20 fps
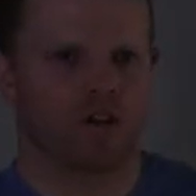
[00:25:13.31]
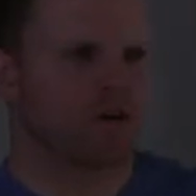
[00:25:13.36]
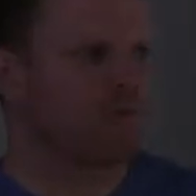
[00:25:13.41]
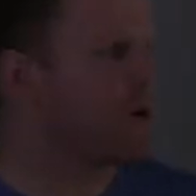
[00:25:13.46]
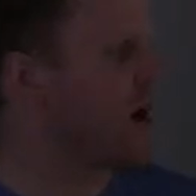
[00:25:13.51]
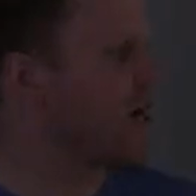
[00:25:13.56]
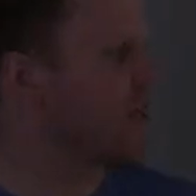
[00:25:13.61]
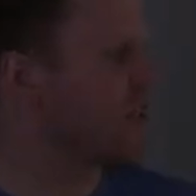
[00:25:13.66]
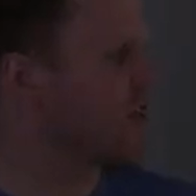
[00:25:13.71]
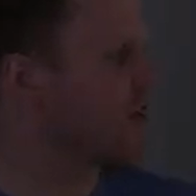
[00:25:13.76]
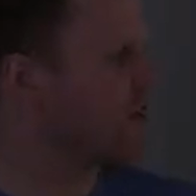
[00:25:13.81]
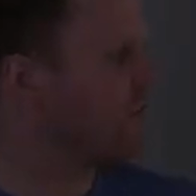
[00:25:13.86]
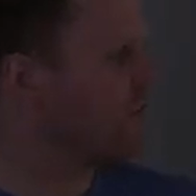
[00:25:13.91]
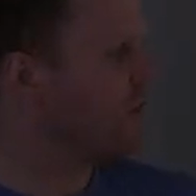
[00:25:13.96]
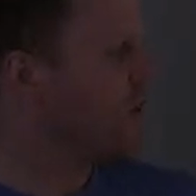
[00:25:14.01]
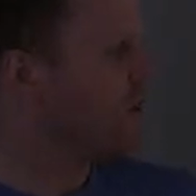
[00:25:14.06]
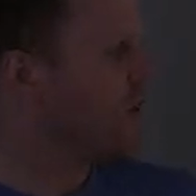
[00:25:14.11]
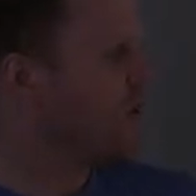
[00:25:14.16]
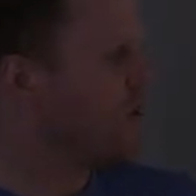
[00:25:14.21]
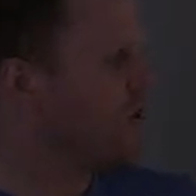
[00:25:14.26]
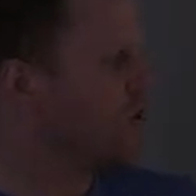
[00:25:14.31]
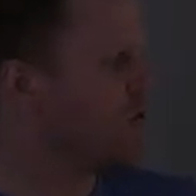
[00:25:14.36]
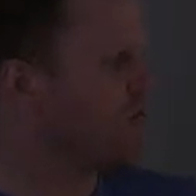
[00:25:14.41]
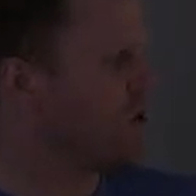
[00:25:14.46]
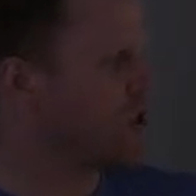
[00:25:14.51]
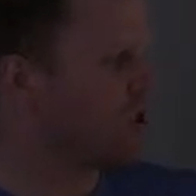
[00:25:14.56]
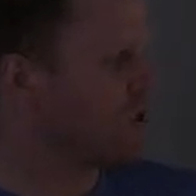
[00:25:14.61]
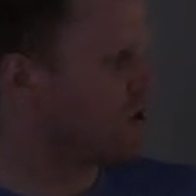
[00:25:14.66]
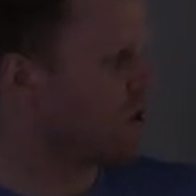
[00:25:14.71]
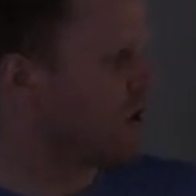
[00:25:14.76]
are positive. So we
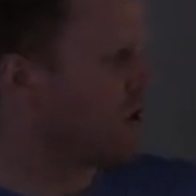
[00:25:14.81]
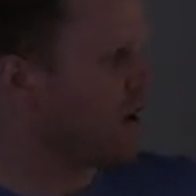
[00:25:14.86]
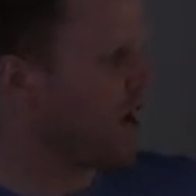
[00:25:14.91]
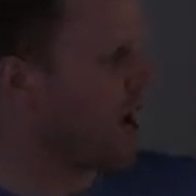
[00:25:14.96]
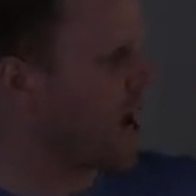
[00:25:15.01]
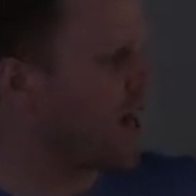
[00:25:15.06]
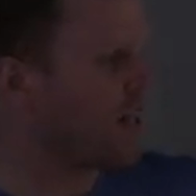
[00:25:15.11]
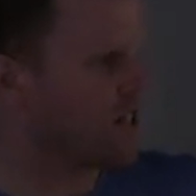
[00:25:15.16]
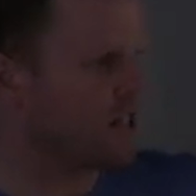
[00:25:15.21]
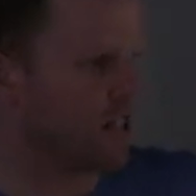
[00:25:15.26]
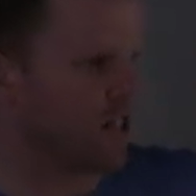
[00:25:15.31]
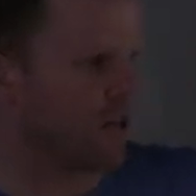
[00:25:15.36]
start at